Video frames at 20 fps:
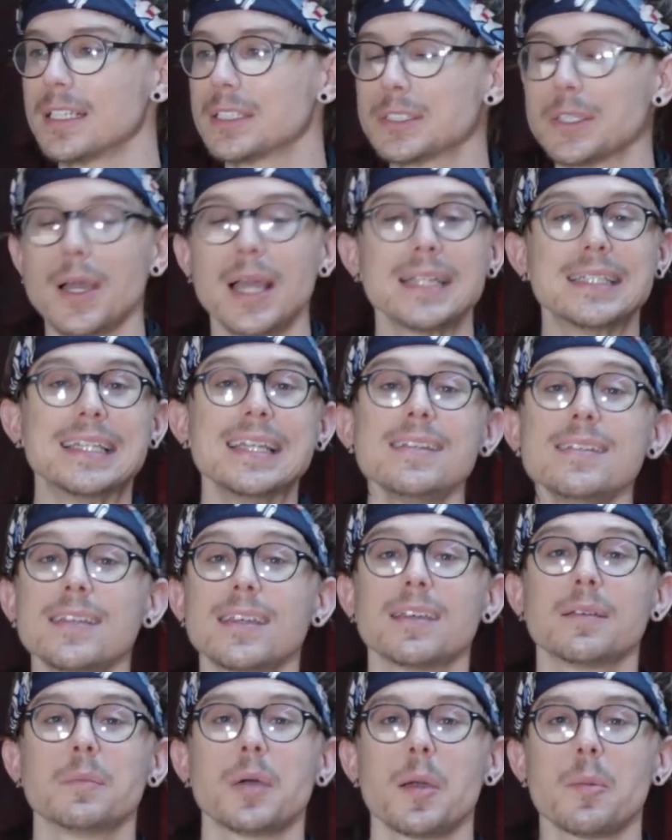so I didn't
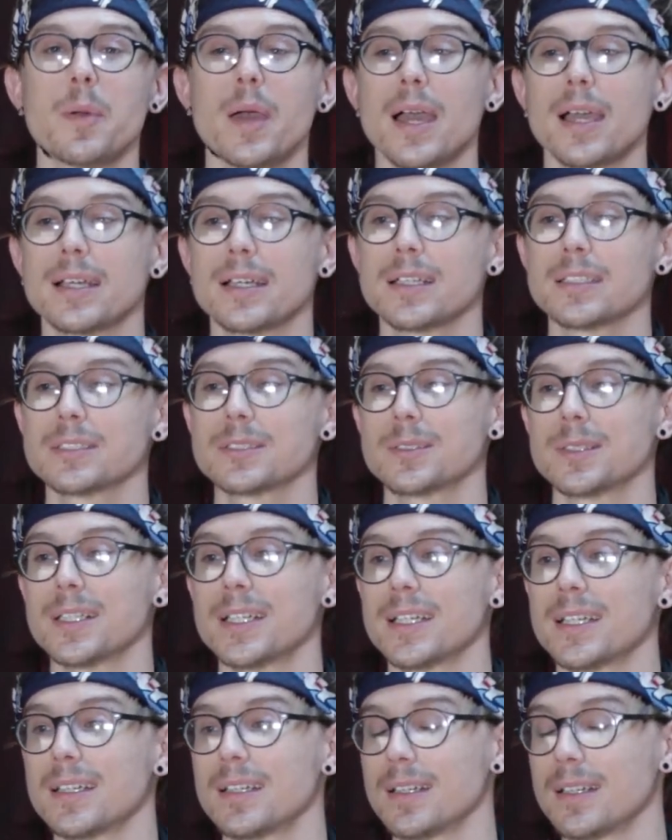get my back
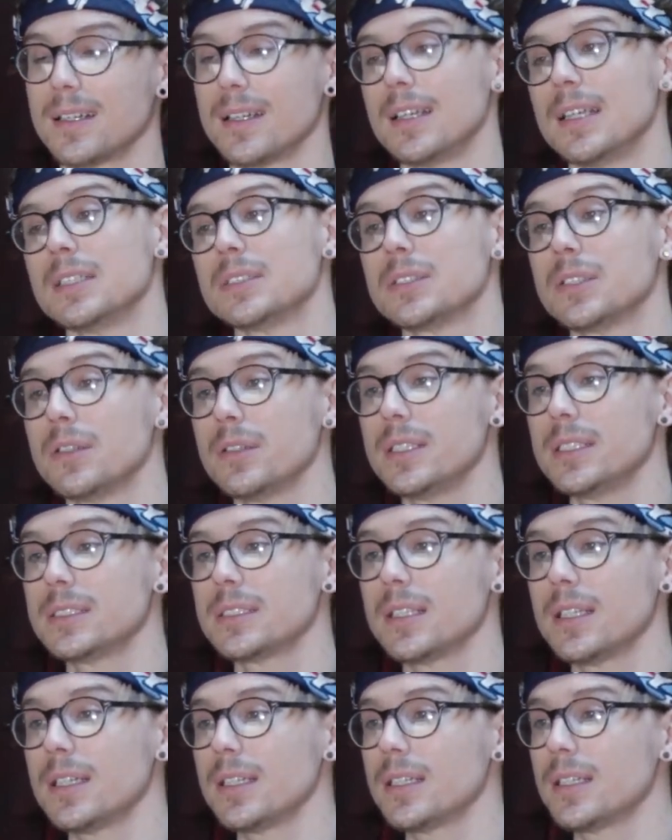x-ray. So
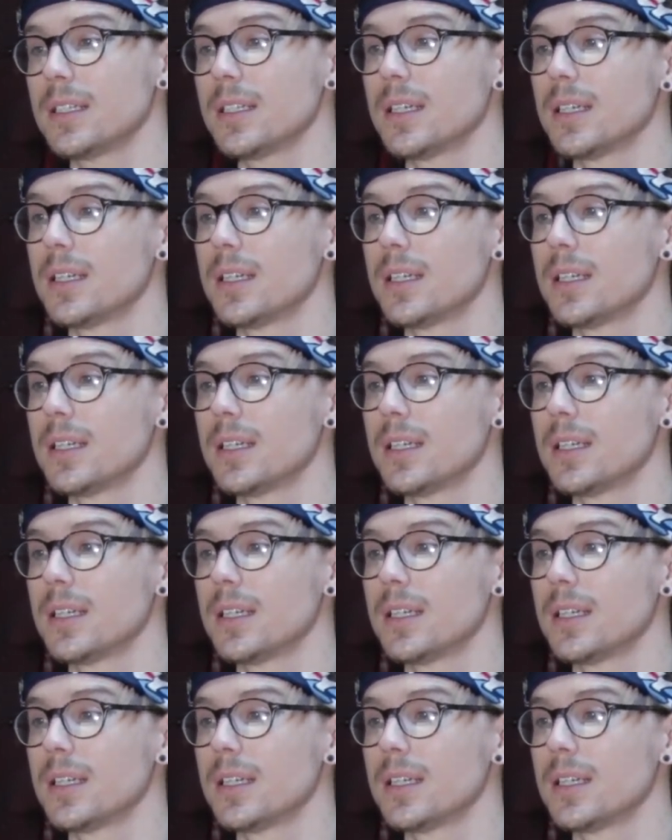he's like,